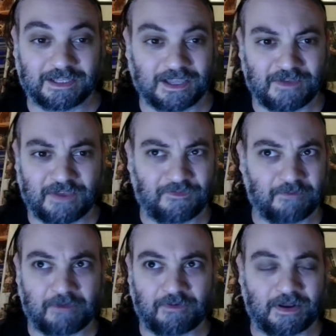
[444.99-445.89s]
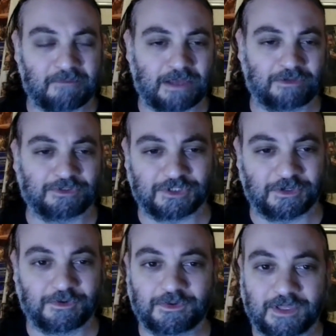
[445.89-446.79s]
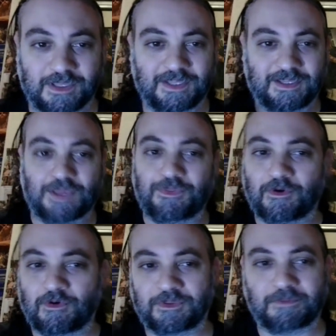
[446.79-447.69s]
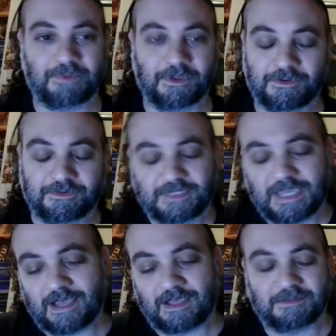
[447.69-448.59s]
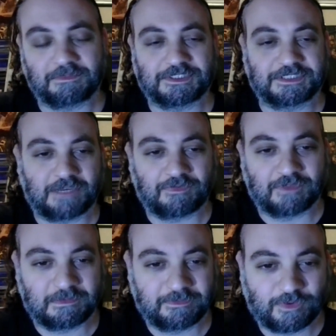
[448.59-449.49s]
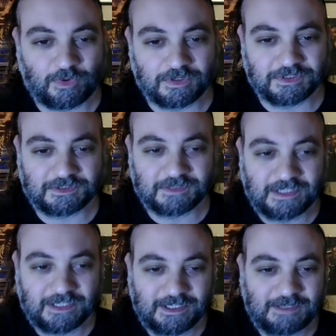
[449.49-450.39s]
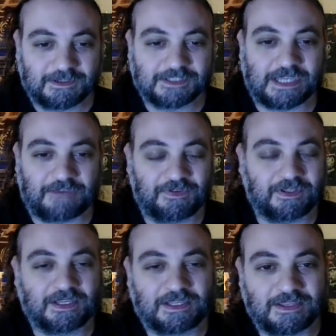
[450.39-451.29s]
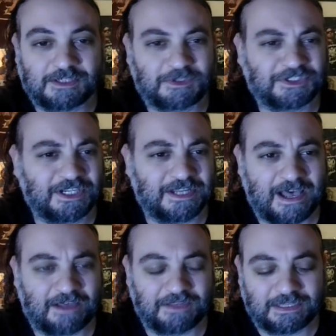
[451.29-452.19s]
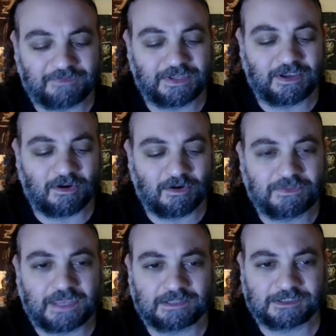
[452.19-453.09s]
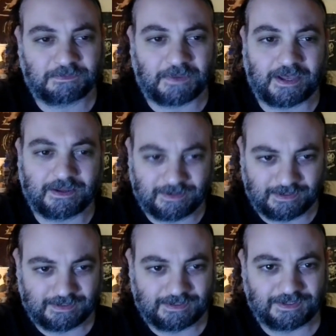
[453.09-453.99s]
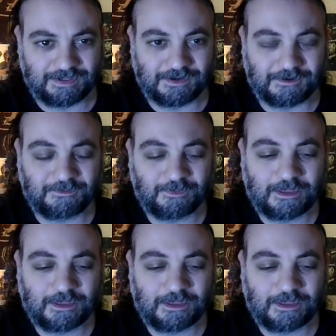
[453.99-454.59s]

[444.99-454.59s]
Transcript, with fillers: Like if I'm ever at a metal show and they're on the bill, yeah, I'm going to stay for them, of course, because I feel like, especially now, they definitely earn that spot, you know.